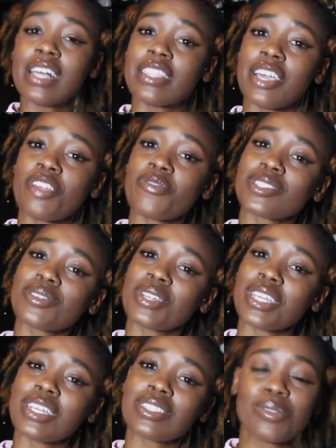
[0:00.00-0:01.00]
Thank you for
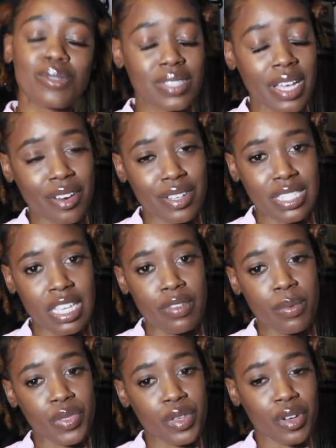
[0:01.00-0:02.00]
tuning in to Who's That Girl
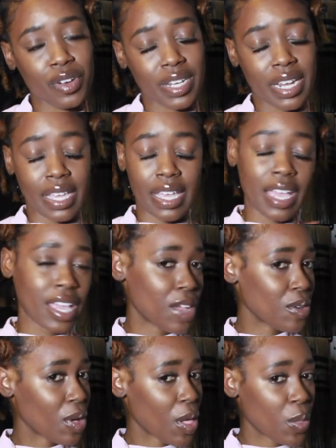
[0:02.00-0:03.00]
TV with your girl Danni Kaii. and
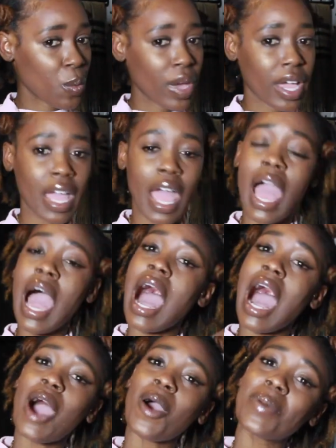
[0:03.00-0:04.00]
no other way.
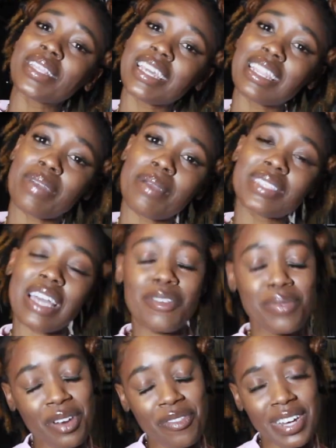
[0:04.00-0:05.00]
I hope my daily babies have a
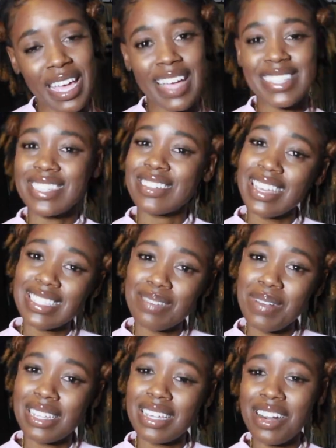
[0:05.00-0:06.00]
beautiful day. Until next
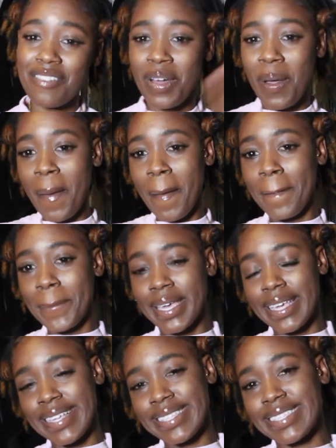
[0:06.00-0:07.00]
time, I love,
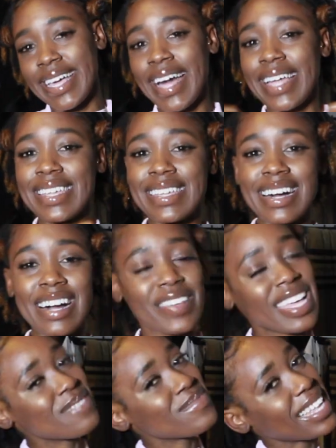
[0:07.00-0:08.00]
peace, love,
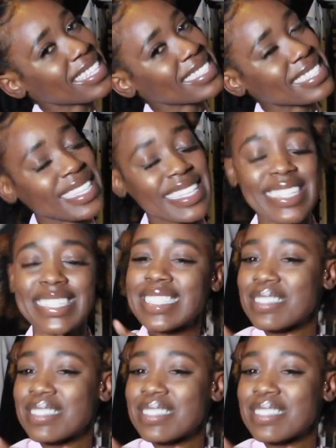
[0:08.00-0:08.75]
and blessings.